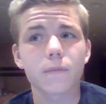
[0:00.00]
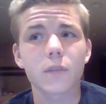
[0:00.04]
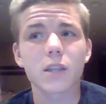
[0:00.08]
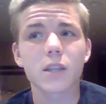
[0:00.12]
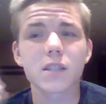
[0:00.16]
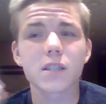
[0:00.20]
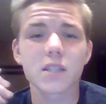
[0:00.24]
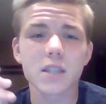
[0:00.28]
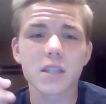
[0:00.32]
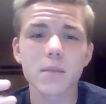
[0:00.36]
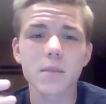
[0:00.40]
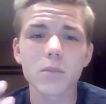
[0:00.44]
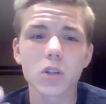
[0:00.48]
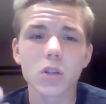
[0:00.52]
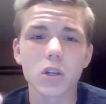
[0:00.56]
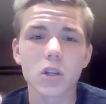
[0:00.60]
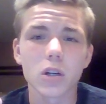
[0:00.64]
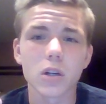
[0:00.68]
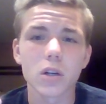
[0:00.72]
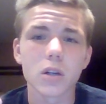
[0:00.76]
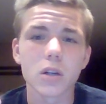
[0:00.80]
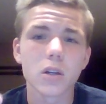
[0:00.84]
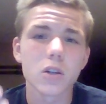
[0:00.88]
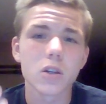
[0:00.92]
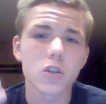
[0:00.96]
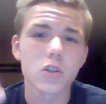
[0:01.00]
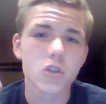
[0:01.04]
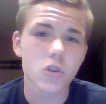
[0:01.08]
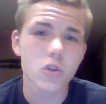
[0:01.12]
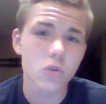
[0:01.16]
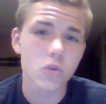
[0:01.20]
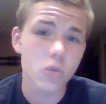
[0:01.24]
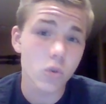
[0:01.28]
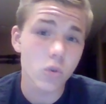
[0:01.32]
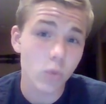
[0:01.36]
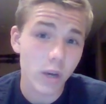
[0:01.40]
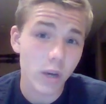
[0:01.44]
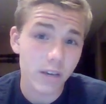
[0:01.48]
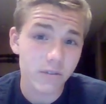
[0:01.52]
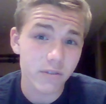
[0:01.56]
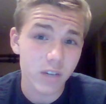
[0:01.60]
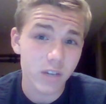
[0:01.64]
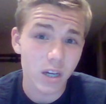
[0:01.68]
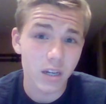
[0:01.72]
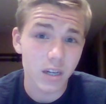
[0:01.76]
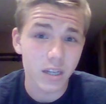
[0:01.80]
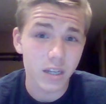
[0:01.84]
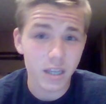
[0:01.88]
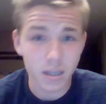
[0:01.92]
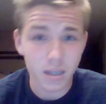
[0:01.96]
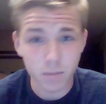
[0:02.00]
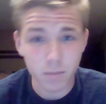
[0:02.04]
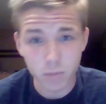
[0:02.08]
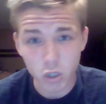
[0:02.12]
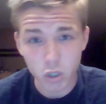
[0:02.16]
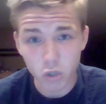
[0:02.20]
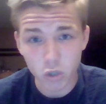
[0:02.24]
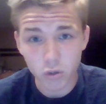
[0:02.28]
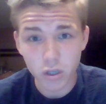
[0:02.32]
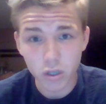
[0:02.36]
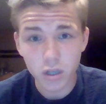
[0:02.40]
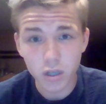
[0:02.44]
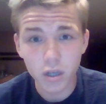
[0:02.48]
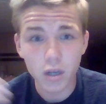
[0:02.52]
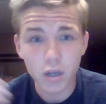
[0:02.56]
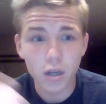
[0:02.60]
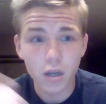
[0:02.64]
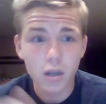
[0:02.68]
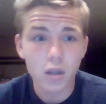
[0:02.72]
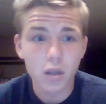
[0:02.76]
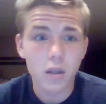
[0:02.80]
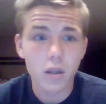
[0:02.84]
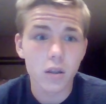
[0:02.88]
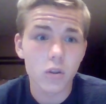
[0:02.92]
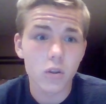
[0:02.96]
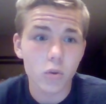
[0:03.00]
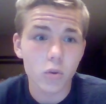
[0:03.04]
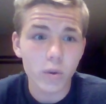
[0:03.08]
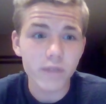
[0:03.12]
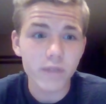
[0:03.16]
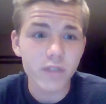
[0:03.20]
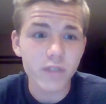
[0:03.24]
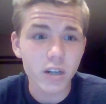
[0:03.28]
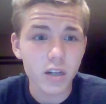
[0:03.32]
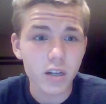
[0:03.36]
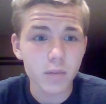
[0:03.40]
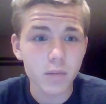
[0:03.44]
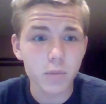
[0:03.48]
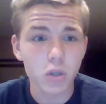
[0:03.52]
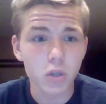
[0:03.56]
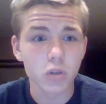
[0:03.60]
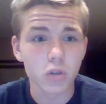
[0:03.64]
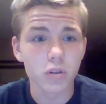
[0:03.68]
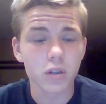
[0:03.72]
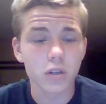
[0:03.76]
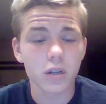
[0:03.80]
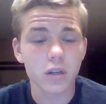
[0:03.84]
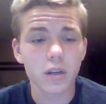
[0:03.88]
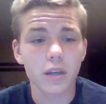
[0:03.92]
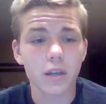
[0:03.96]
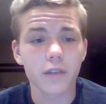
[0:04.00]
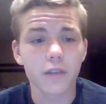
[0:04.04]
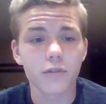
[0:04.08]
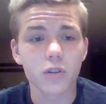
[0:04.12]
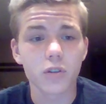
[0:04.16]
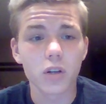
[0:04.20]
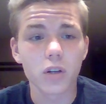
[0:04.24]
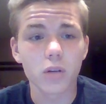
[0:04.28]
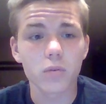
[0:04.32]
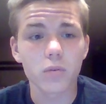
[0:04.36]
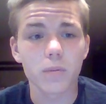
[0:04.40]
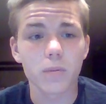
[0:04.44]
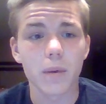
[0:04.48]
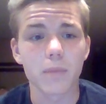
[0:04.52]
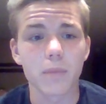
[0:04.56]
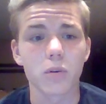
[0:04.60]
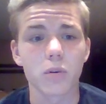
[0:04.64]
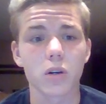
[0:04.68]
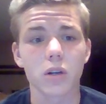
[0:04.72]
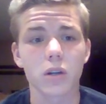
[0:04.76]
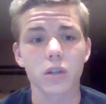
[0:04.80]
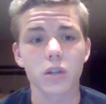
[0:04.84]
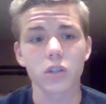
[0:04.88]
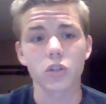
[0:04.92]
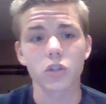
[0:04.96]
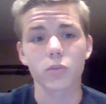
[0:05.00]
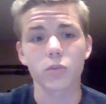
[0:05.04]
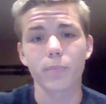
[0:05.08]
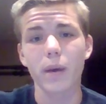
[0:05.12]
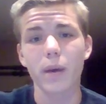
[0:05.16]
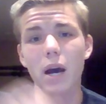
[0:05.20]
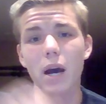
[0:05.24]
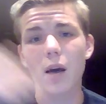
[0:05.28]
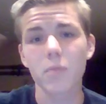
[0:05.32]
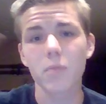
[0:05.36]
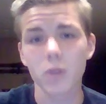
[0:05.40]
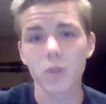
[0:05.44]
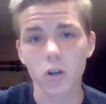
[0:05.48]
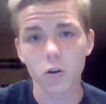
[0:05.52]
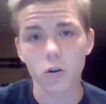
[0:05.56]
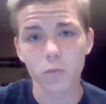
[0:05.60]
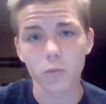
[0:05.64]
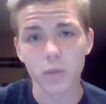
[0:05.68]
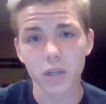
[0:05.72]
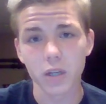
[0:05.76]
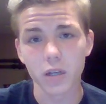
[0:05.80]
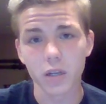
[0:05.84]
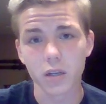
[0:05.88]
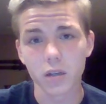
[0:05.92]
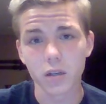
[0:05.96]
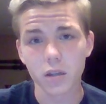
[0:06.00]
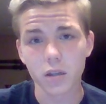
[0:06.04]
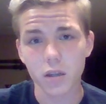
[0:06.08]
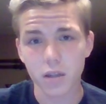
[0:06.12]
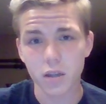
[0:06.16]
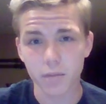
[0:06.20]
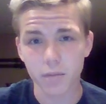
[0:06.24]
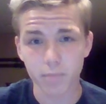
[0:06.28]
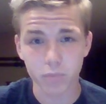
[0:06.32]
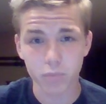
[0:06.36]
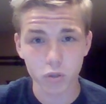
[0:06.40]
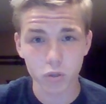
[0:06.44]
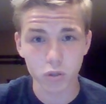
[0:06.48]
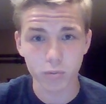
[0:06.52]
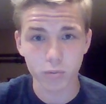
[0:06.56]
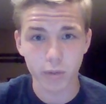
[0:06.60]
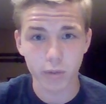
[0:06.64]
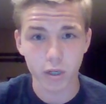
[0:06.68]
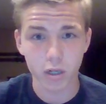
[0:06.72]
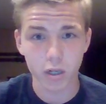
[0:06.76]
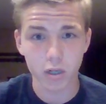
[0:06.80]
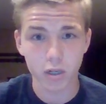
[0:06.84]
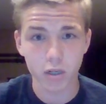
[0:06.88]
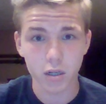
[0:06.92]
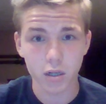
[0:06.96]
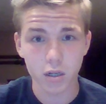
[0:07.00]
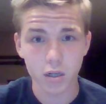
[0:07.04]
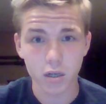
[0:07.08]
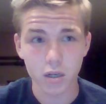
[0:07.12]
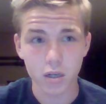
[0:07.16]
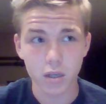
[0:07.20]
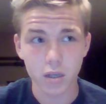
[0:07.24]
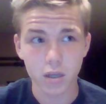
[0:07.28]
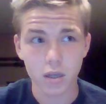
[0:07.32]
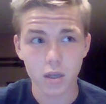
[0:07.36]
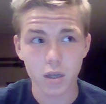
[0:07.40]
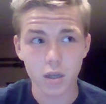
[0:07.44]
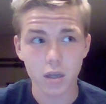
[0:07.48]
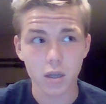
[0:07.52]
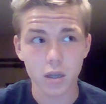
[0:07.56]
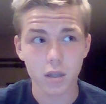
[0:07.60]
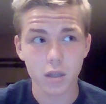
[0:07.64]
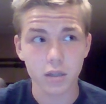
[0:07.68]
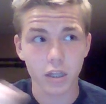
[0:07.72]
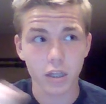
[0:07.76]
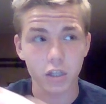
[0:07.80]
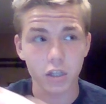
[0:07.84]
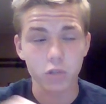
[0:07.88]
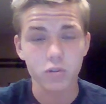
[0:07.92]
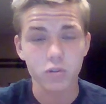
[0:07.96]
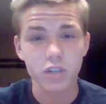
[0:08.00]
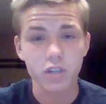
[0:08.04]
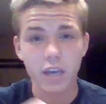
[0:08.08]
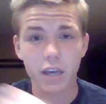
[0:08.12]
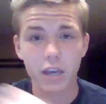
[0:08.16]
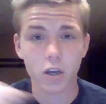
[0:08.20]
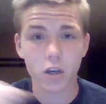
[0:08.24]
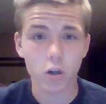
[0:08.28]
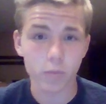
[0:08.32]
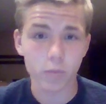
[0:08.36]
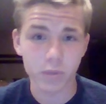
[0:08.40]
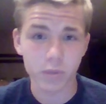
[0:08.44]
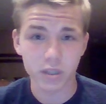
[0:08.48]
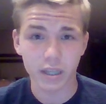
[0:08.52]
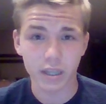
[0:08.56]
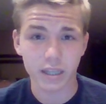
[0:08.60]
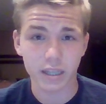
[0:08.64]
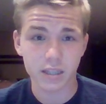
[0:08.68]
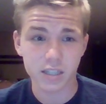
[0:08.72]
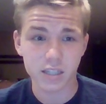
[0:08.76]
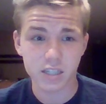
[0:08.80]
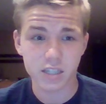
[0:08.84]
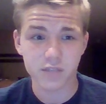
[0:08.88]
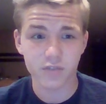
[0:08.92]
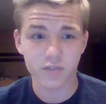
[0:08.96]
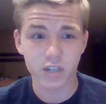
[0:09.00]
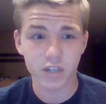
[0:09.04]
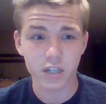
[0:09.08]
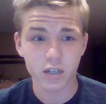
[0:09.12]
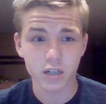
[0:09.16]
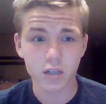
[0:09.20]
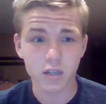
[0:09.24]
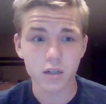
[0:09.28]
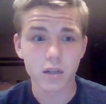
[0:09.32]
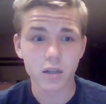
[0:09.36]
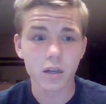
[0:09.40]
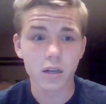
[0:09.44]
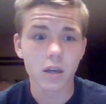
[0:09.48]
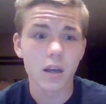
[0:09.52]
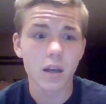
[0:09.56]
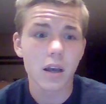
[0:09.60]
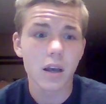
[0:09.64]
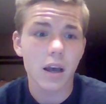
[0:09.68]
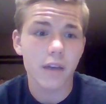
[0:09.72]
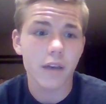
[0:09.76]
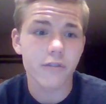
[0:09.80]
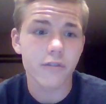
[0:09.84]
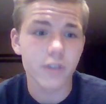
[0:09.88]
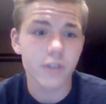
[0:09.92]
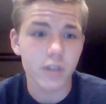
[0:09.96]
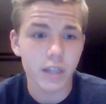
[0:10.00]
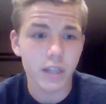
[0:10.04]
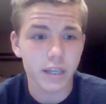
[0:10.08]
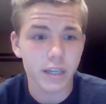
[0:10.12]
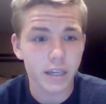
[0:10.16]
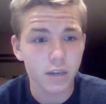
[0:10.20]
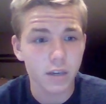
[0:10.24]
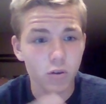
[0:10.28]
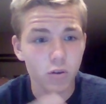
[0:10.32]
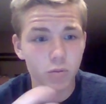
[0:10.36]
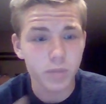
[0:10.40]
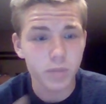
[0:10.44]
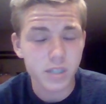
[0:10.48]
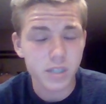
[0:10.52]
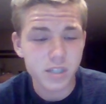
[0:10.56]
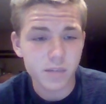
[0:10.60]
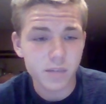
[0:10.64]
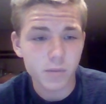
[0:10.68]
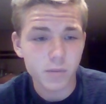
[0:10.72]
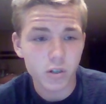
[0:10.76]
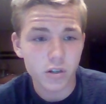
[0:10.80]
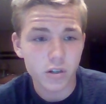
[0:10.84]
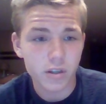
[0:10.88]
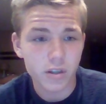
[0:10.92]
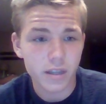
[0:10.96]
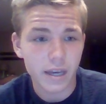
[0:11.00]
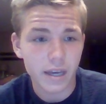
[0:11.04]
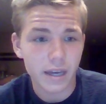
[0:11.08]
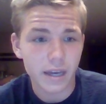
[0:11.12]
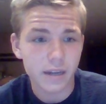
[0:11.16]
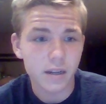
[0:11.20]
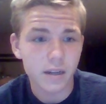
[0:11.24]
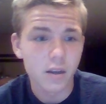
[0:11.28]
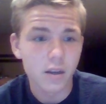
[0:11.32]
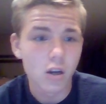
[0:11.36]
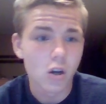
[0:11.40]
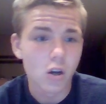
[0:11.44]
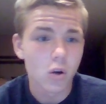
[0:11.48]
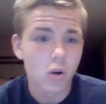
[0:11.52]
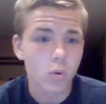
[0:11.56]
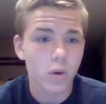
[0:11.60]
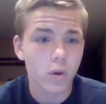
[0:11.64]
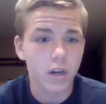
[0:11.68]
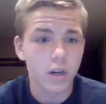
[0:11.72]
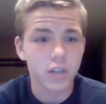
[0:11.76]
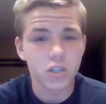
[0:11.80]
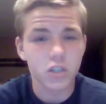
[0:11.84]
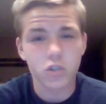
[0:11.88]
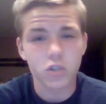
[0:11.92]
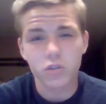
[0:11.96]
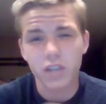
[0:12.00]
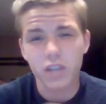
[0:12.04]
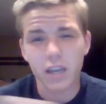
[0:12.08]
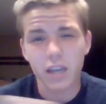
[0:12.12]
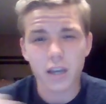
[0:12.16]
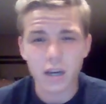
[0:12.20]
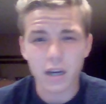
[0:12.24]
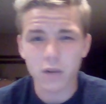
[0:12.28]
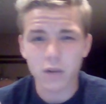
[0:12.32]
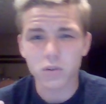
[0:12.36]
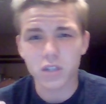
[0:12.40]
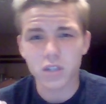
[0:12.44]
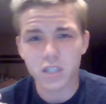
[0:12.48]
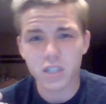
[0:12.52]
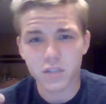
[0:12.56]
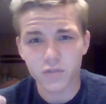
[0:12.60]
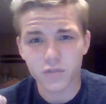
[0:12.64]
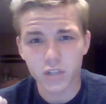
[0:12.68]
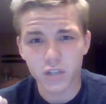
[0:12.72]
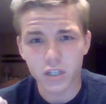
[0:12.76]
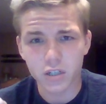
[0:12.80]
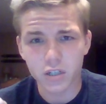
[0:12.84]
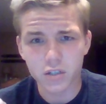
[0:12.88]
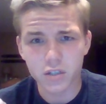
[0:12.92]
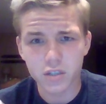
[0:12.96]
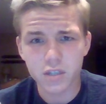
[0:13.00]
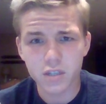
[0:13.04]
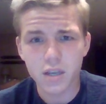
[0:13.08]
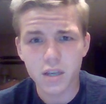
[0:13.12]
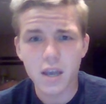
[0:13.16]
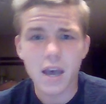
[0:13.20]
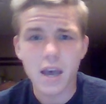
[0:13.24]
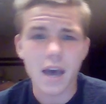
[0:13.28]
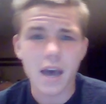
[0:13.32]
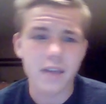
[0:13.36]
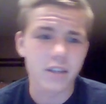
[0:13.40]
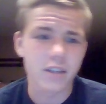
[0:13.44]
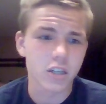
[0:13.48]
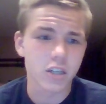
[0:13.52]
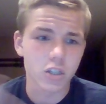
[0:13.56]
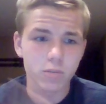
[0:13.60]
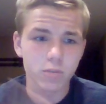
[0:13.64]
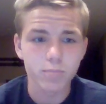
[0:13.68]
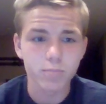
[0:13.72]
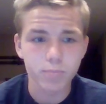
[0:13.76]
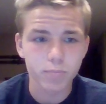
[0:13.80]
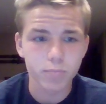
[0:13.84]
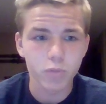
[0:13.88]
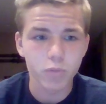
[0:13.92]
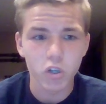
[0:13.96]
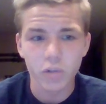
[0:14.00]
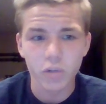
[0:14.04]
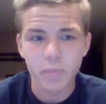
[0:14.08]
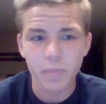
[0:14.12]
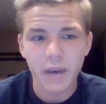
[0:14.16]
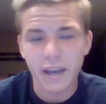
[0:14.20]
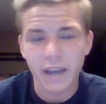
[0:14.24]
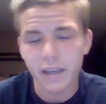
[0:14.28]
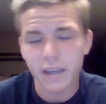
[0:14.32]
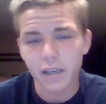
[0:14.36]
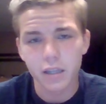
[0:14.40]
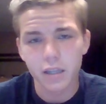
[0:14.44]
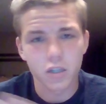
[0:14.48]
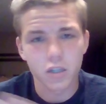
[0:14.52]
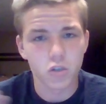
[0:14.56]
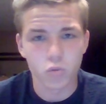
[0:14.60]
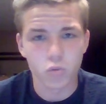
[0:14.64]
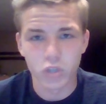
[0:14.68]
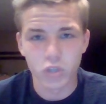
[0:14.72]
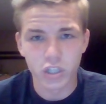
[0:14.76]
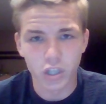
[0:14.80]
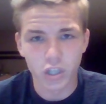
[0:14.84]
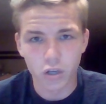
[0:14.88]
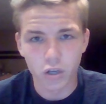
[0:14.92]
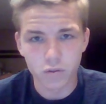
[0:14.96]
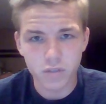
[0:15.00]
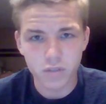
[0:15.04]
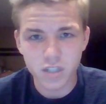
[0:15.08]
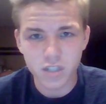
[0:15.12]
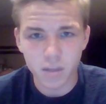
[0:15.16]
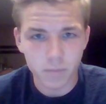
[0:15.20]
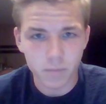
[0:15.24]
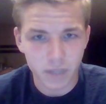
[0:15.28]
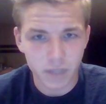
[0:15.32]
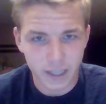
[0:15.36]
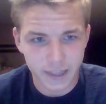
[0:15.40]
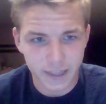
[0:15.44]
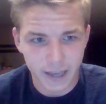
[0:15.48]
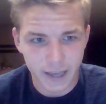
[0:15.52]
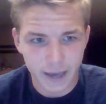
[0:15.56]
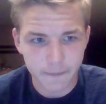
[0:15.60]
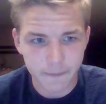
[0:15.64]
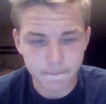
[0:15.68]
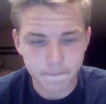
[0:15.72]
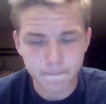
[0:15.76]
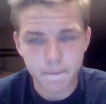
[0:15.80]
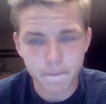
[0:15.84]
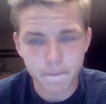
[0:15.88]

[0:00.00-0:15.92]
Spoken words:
Similar to the wave gun in Moon. The wave gun in Moon, if you don't remember, you pop open the blue part, and then you take open like the sphere. I feel like it would be similar to that, whereas you take out the spheres and then you put it back in to reload, something like that.